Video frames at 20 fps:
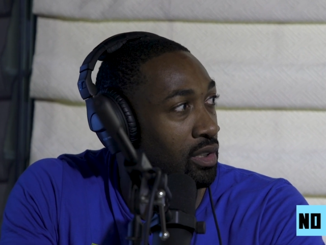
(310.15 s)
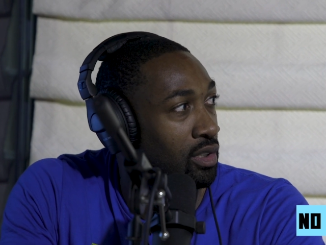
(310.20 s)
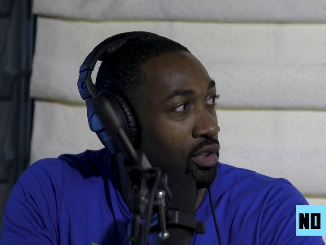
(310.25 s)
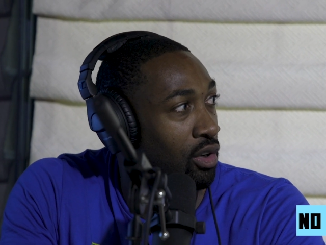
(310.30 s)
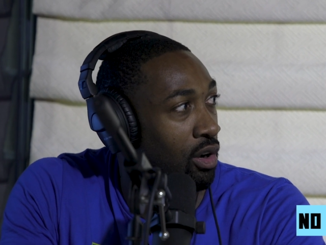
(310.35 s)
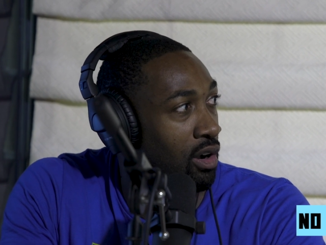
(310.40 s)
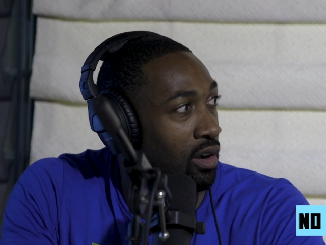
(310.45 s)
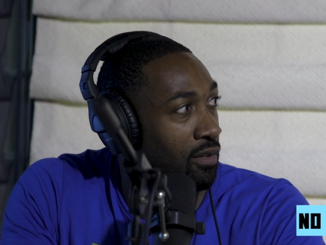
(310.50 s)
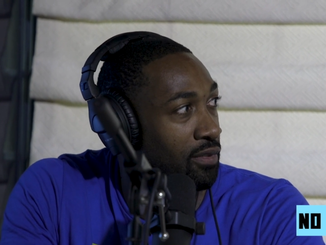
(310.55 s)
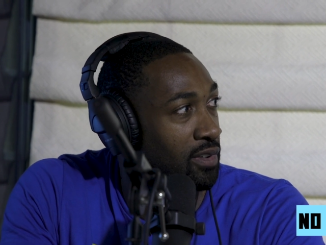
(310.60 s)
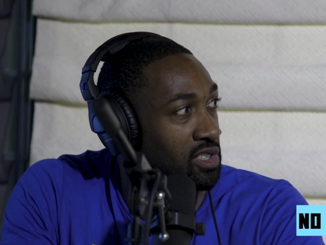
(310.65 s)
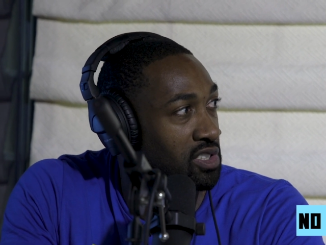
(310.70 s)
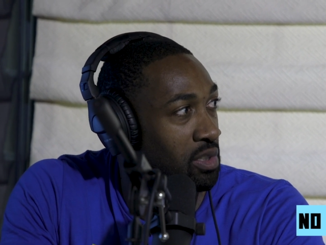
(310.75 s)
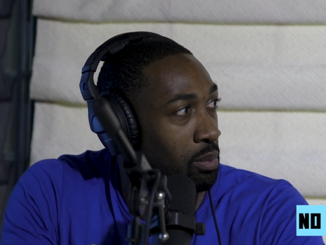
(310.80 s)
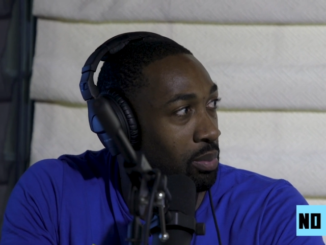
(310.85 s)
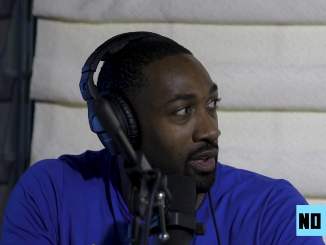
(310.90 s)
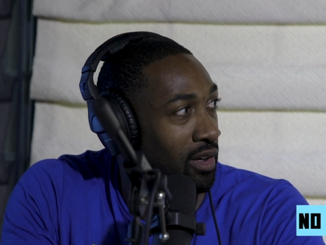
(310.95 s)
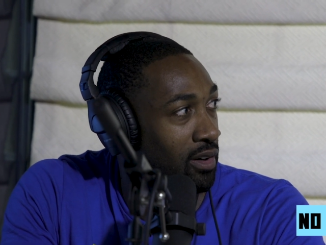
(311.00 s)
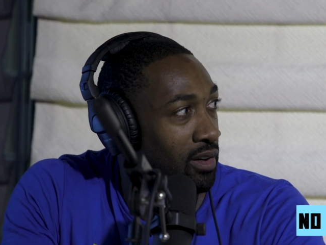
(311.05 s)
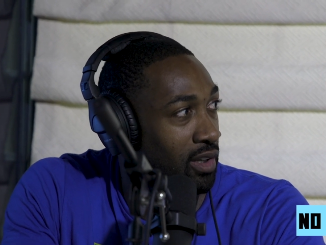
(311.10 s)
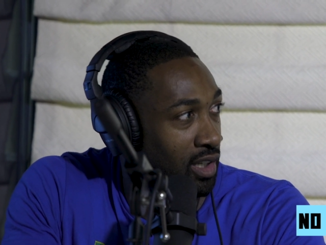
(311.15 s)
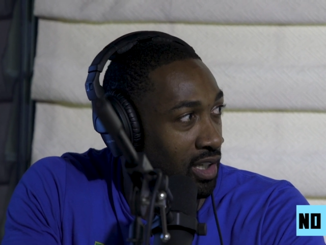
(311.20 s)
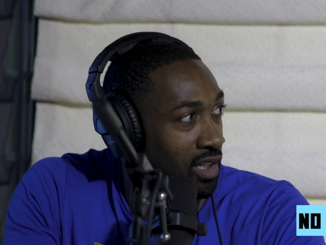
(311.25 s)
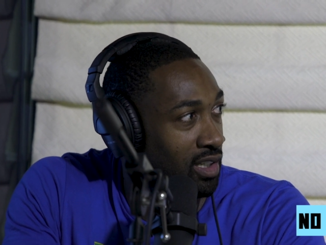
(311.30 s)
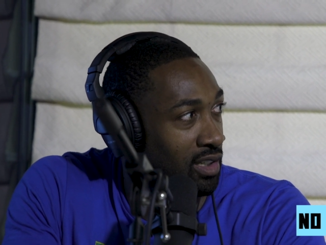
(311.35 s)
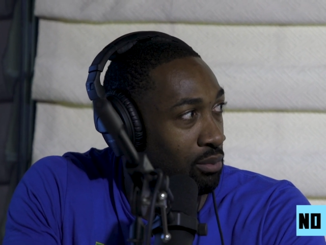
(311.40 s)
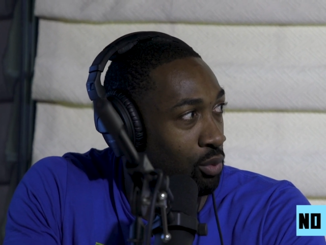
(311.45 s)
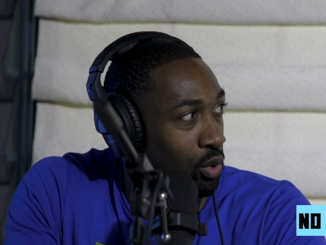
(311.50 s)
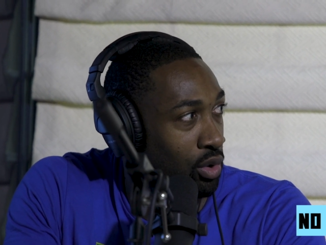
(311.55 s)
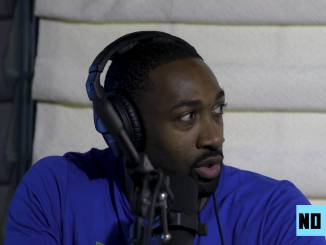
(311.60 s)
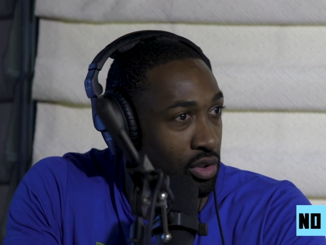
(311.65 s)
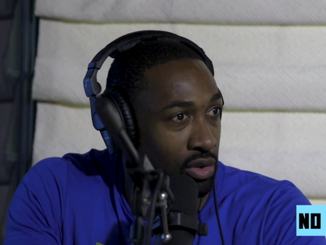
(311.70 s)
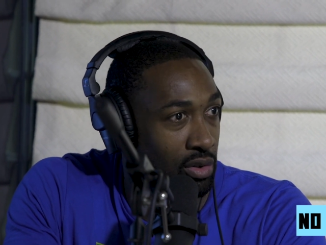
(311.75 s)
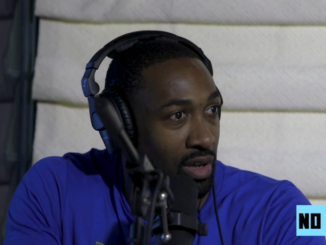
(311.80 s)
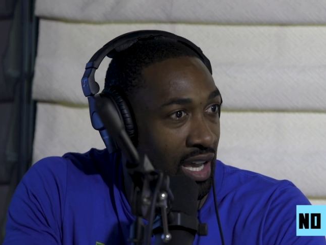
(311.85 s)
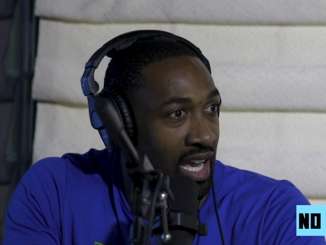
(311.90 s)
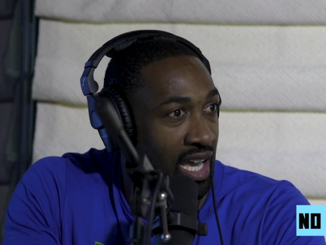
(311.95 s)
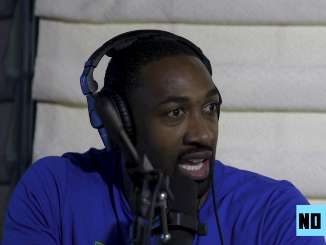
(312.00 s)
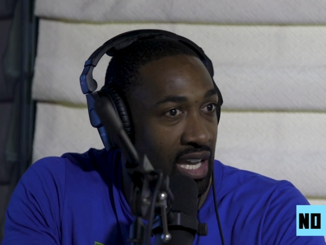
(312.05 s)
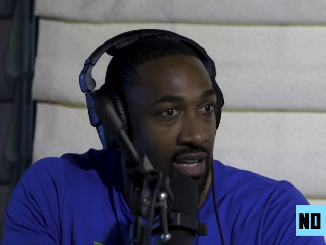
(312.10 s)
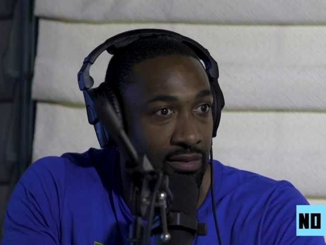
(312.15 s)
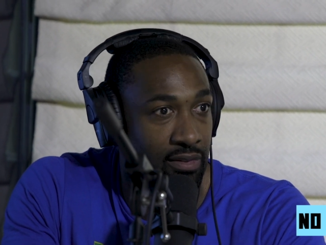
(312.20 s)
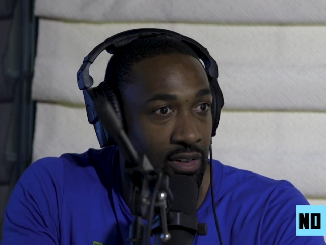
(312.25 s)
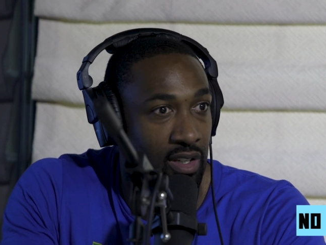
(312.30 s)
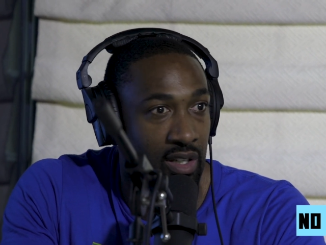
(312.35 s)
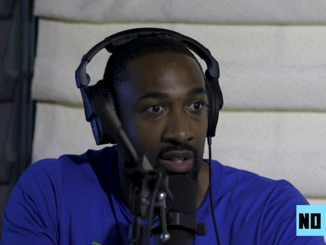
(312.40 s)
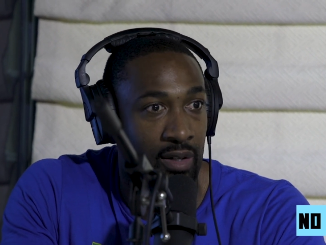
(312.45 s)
the offensive player to come, where you have